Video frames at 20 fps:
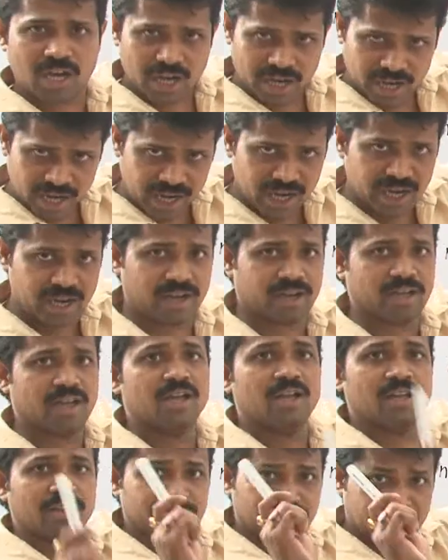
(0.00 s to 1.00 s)

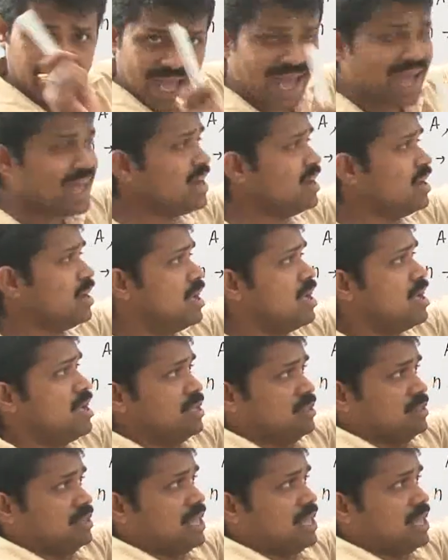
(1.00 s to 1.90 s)
current, then